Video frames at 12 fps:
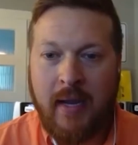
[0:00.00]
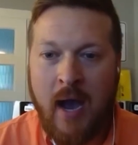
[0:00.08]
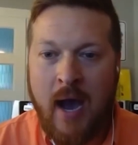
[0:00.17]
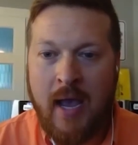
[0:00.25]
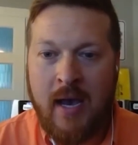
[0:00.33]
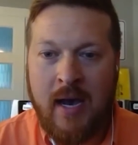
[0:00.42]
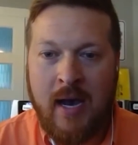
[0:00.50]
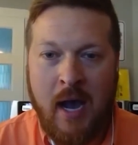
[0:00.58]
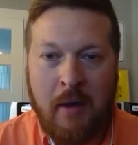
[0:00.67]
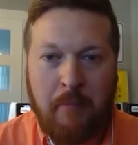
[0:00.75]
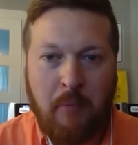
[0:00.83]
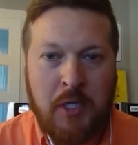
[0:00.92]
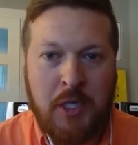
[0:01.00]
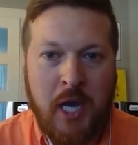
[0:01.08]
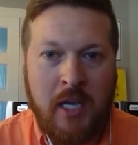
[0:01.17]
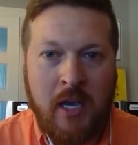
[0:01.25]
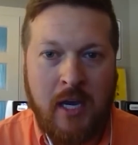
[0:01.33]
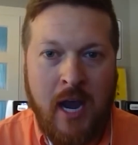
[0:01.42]
Mike, I
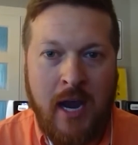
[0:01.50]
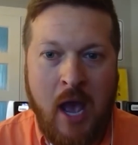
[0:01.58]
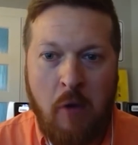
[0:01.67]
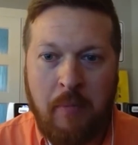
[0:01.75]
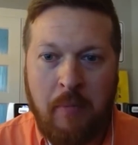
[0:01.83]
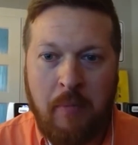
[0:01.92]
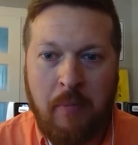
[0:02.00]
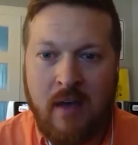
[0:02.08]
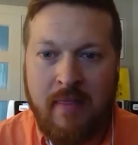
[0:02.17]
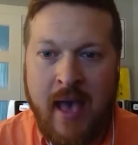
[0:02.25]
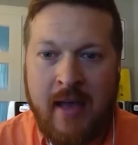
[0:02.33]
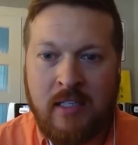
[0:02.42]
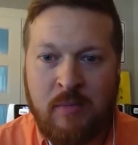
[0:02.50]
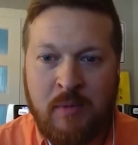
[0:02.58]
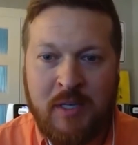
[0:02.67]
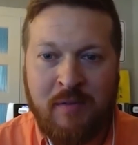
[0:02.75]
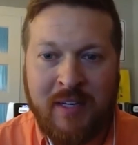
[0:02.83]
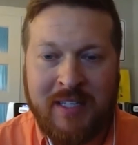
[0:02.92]
appreciate you kind of helping us on that
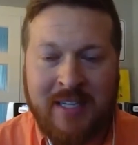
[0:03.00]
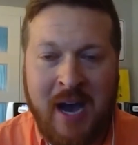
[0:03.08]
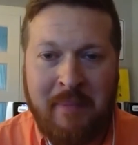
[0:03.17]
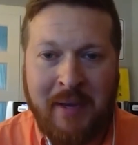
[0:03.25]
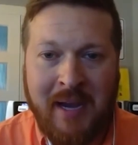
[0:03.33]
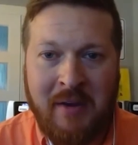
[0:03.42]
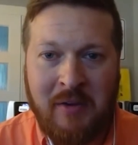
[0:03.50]
specific topic.